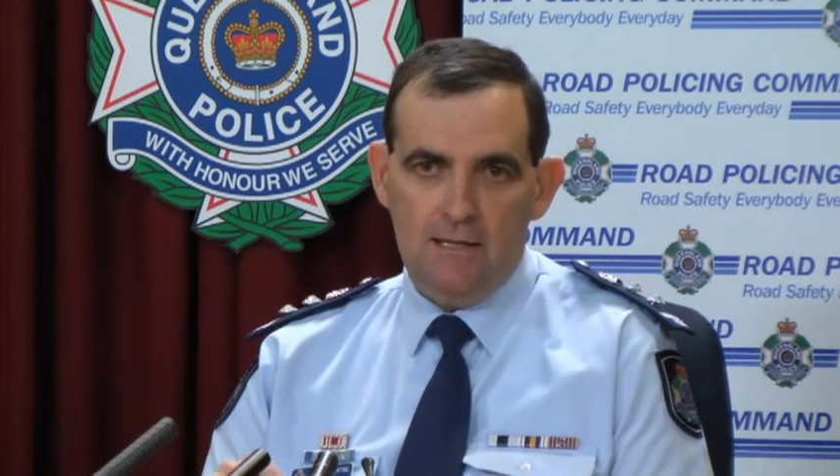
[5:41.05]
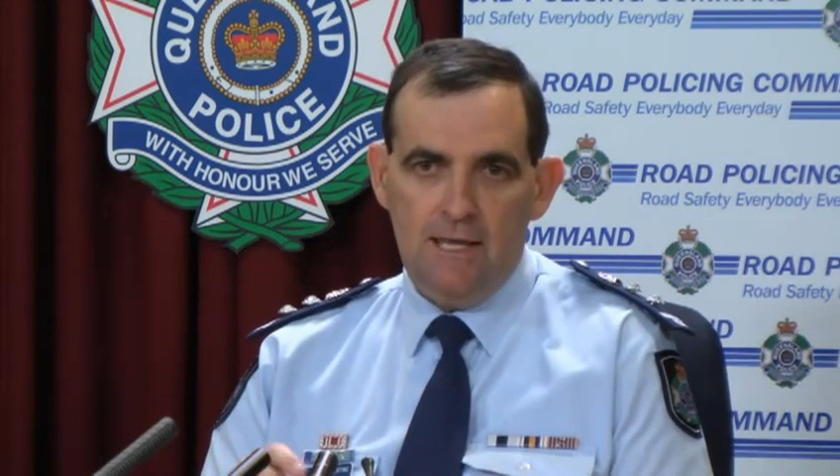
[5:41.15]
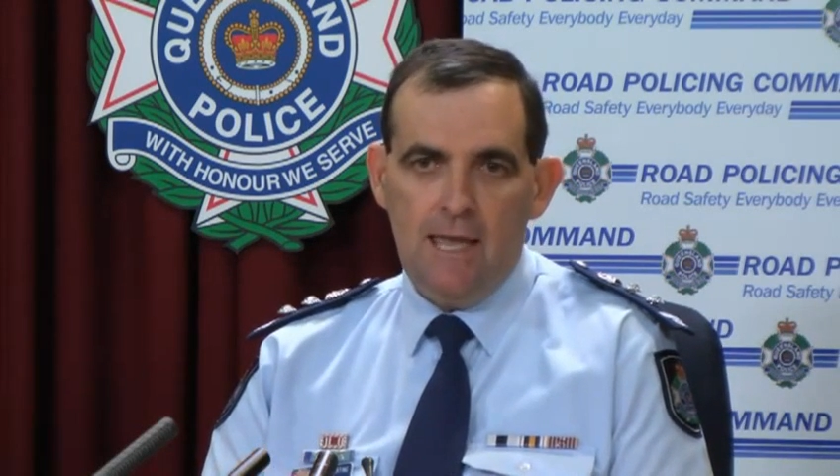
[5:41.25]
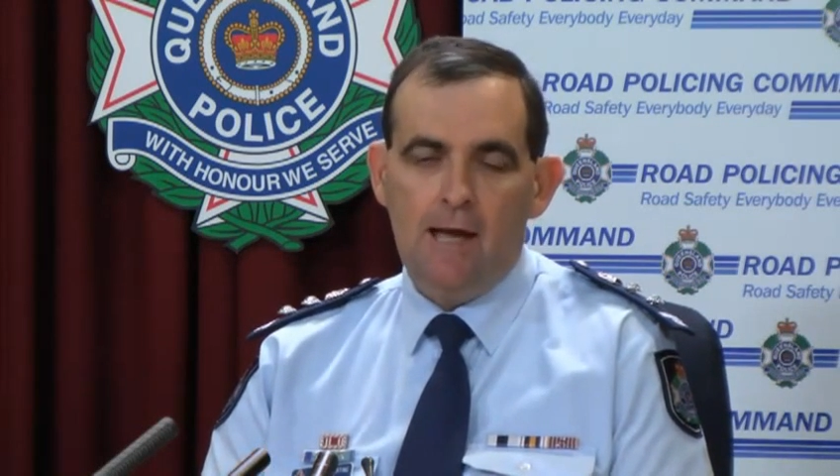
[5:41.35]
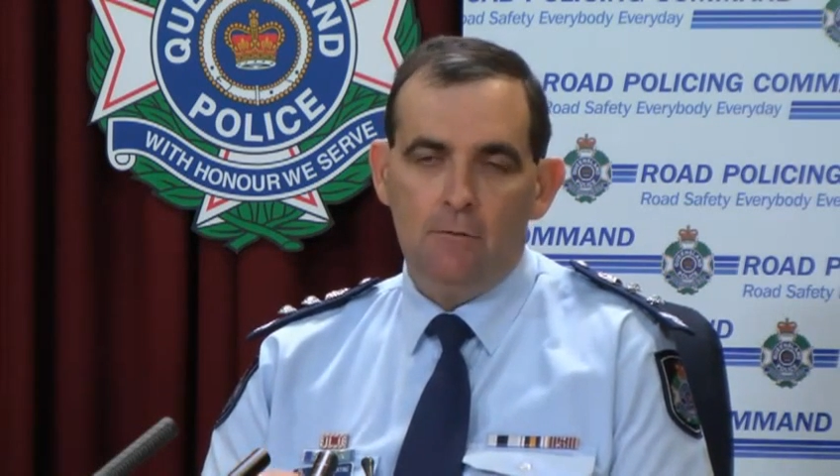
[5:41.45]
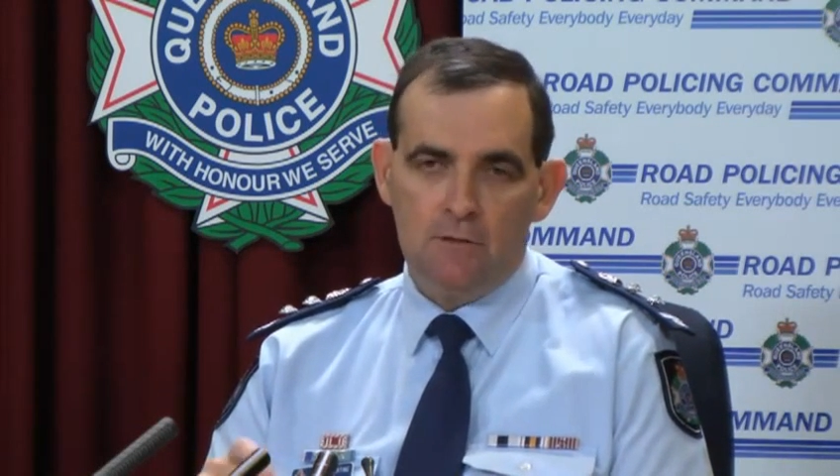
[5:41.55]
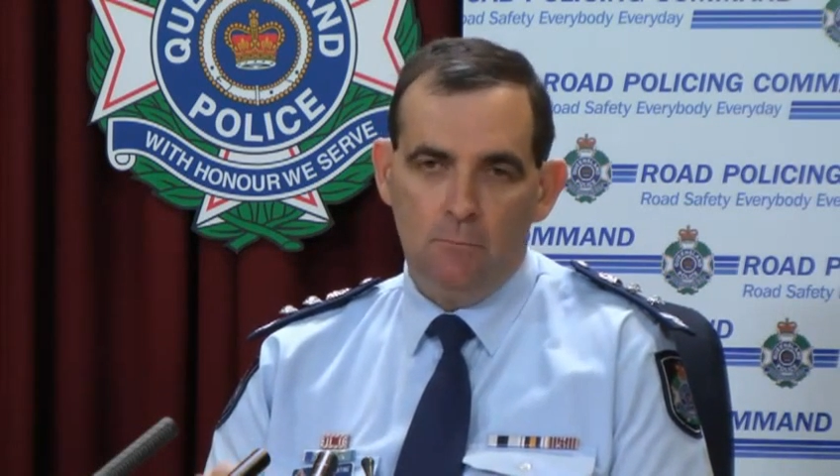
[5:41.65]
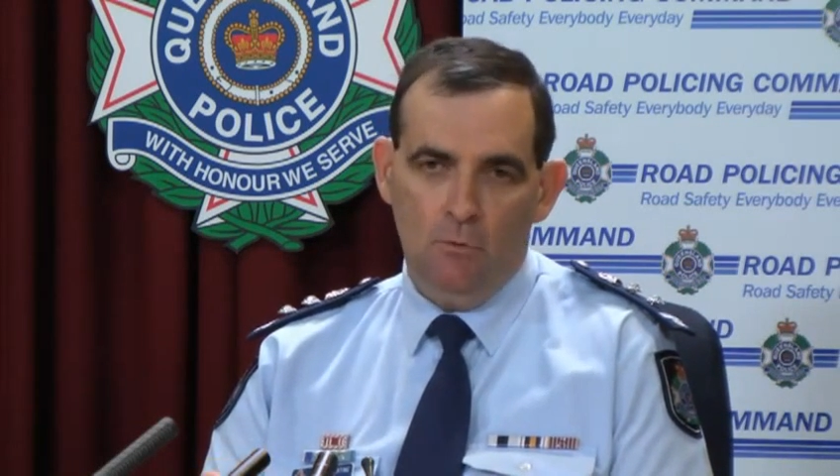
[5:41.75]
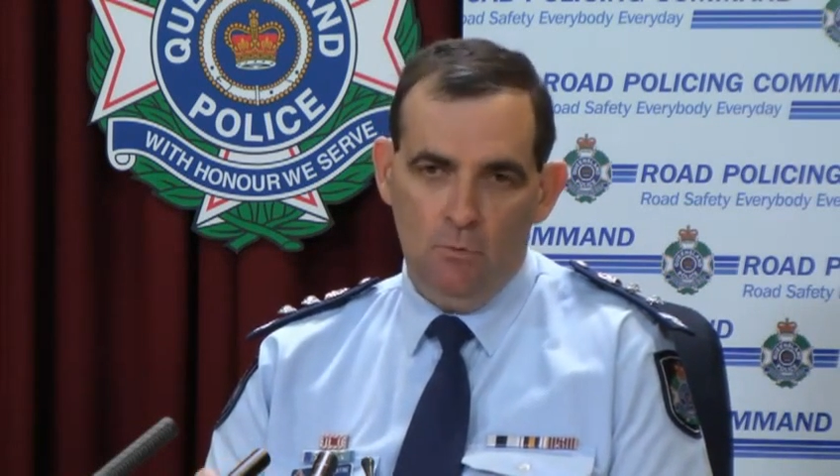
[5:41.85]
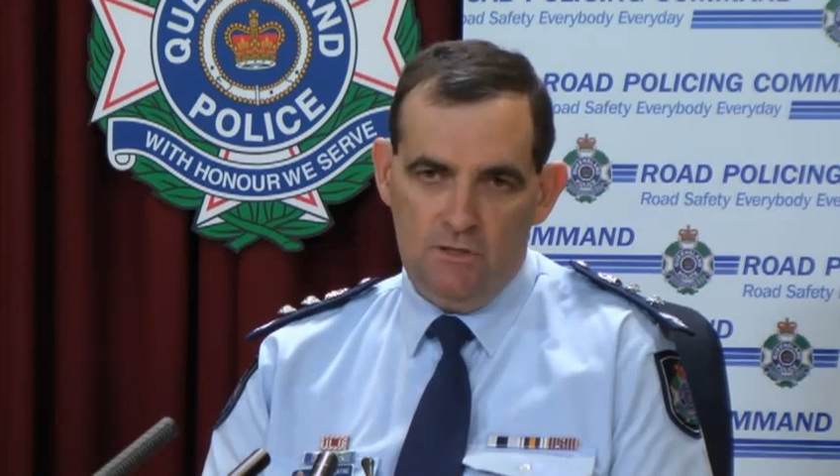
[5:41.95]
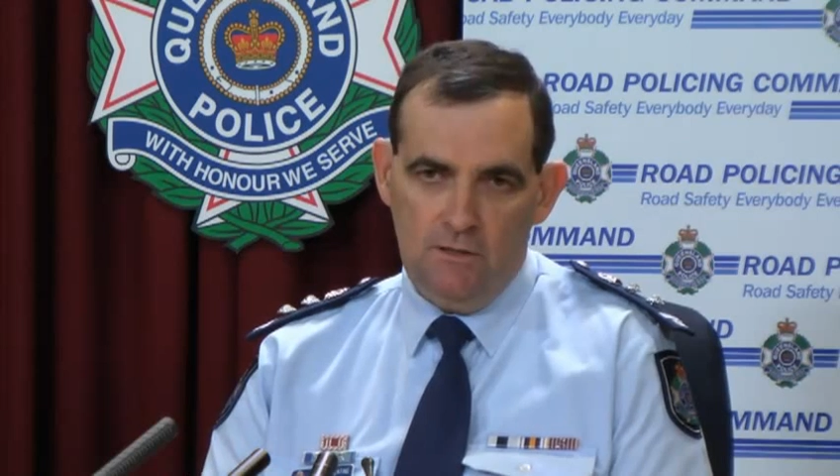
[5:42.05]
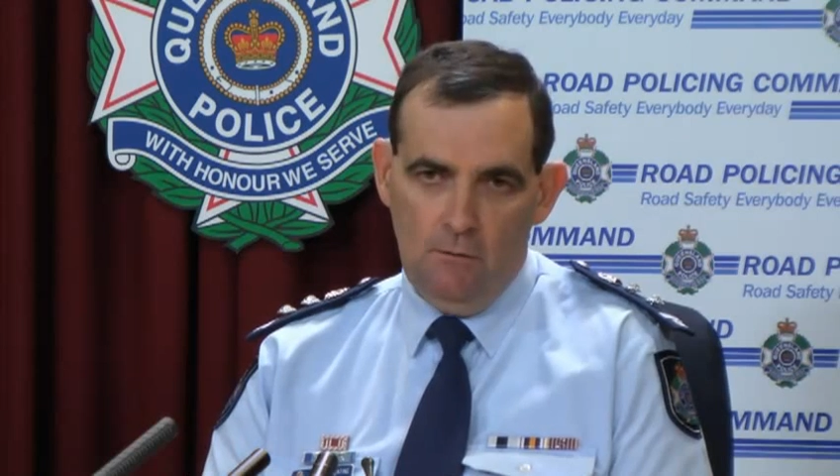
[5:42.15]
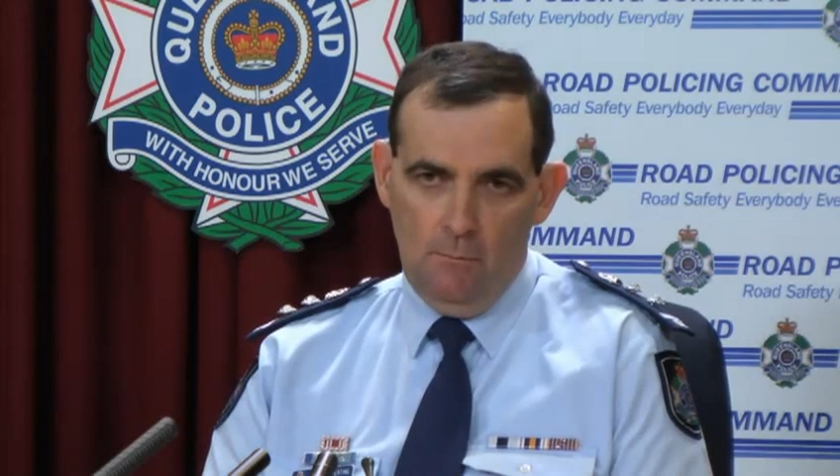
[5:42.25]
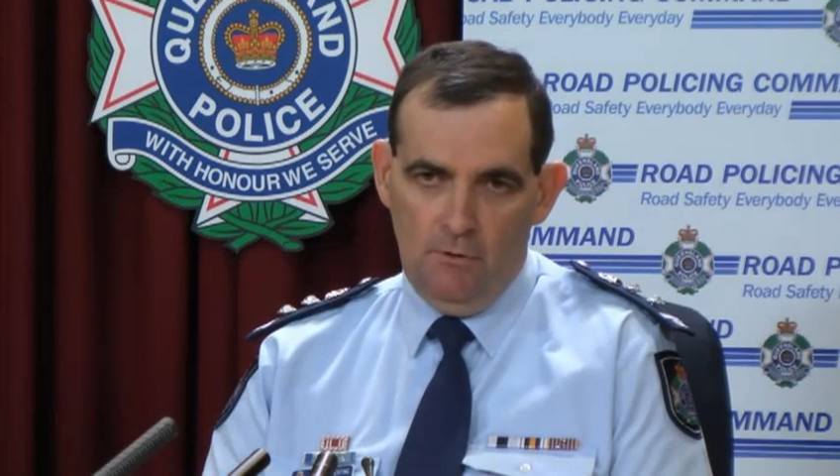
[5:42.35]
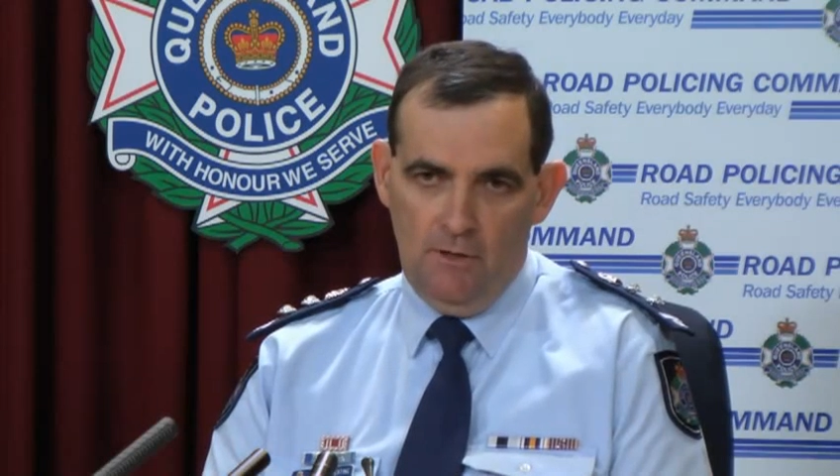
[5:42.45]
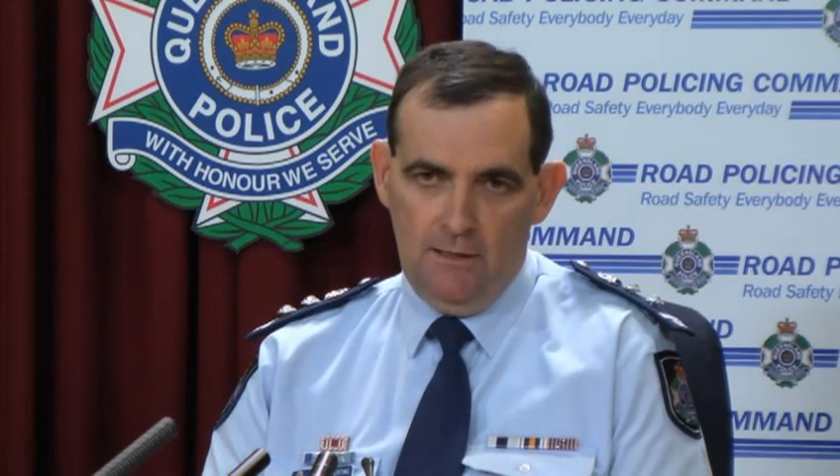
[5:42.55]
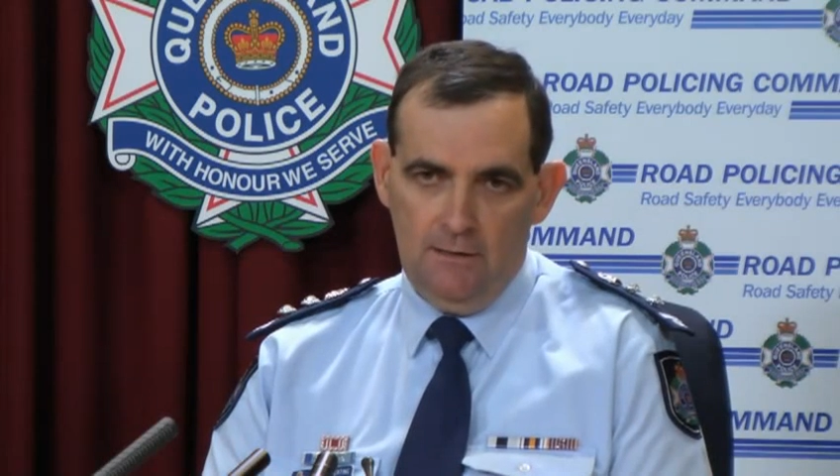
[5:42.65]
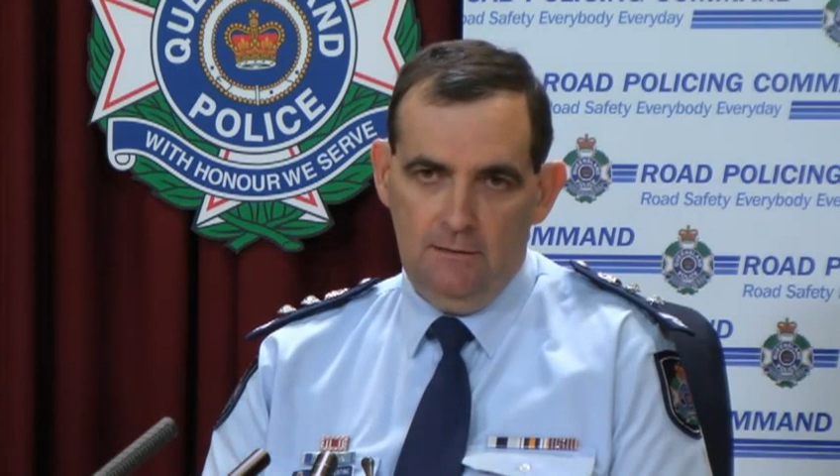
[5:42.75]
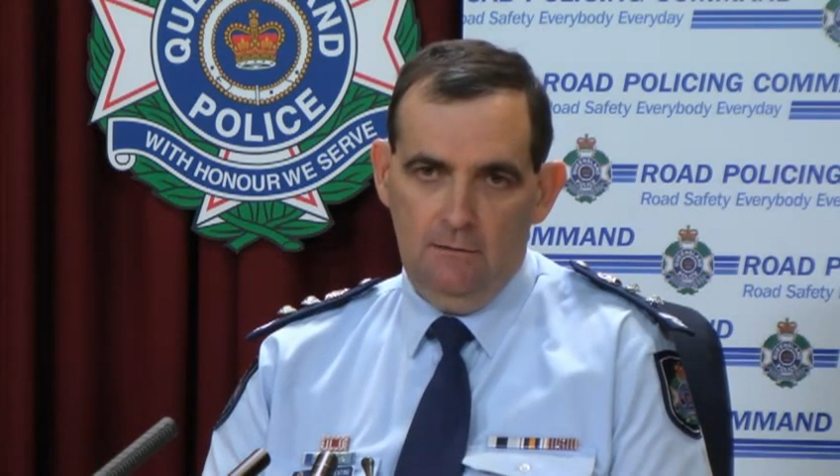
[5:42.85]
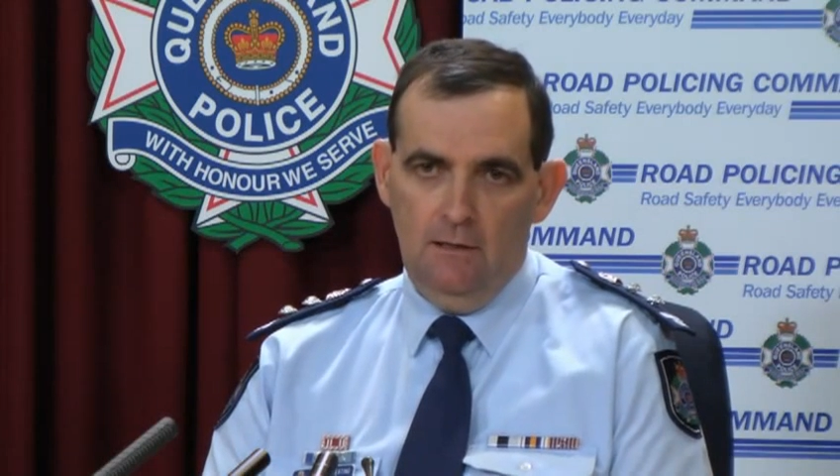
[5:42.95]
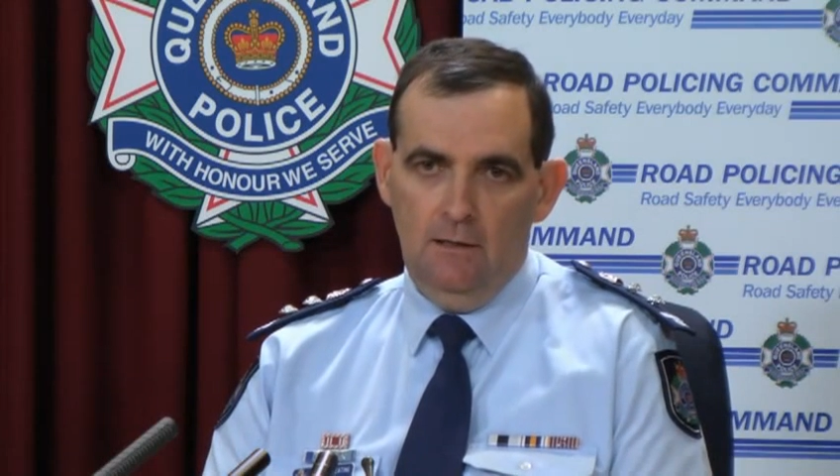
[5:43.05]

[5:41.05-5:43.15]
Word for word: and the hours upon which they're operating,